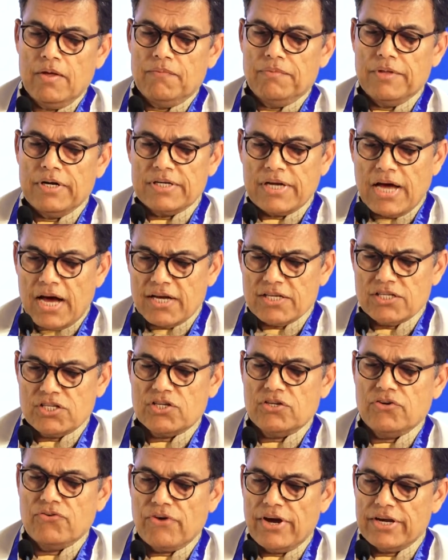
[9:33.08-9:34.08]
The
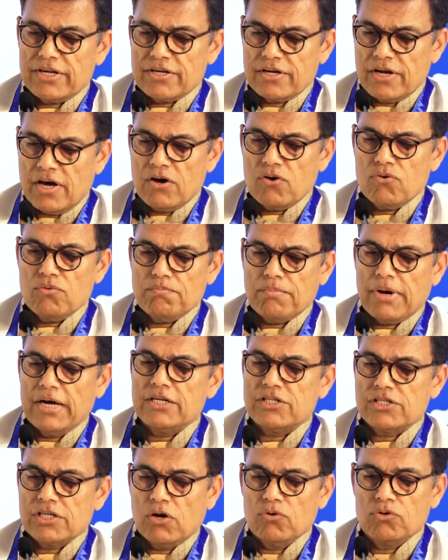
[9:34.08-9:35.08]
task right now
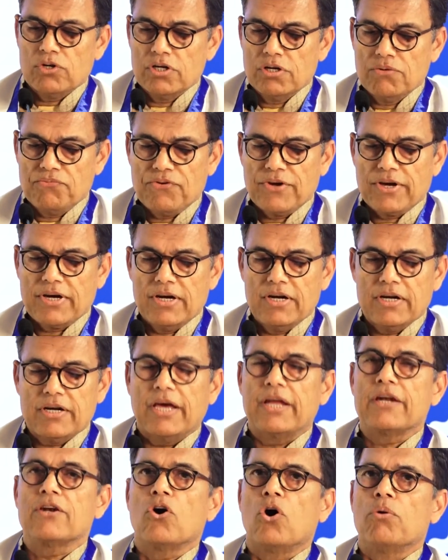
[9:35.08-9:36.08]
might sound a difficult
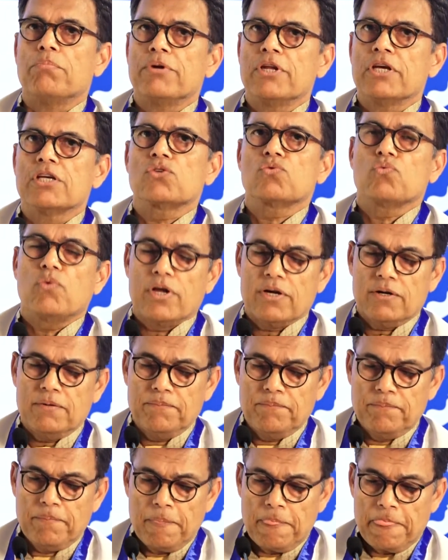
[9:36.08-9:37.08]
and obvious
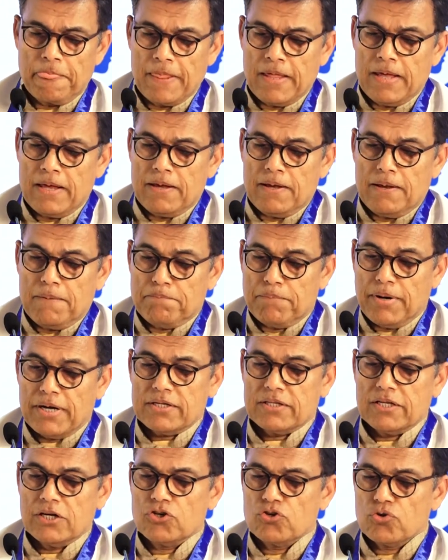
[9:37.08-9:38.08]
one,
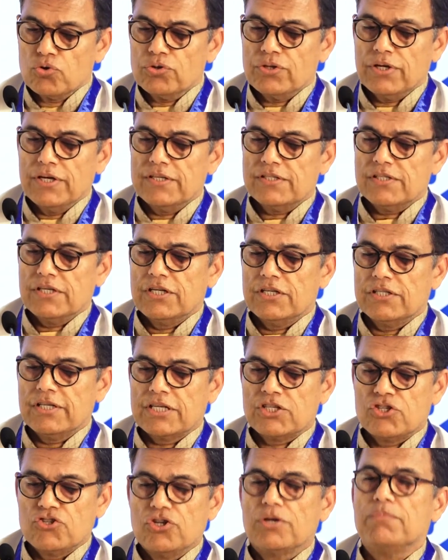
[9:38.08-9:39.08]
but the truth is it is
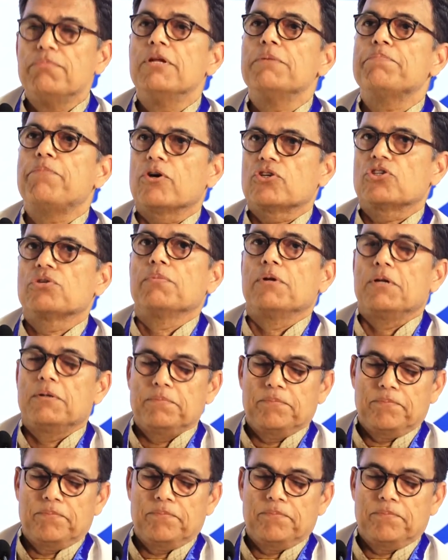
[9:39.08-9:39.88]
extremely possible.